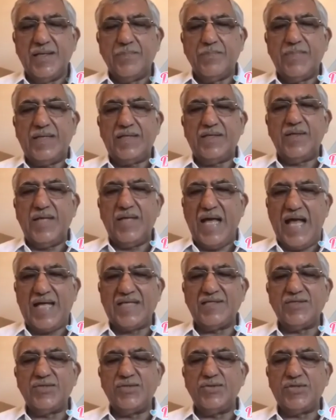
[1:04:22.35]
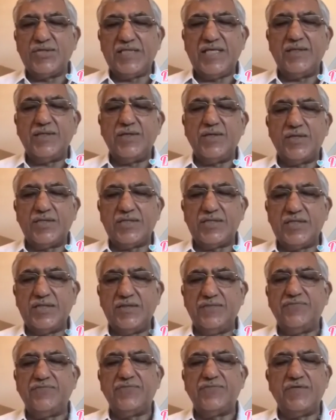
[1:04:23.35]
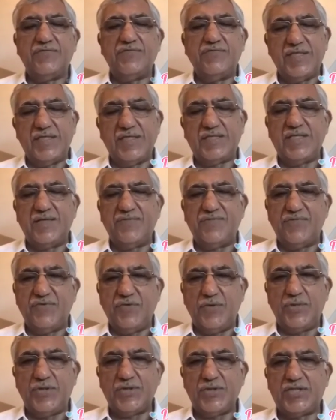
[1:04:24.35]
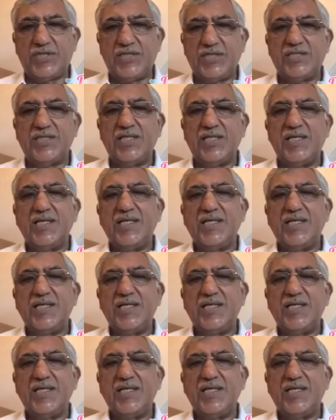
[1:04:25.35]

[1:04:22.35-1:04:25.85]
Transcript: But as you said yourself, the first and foremost is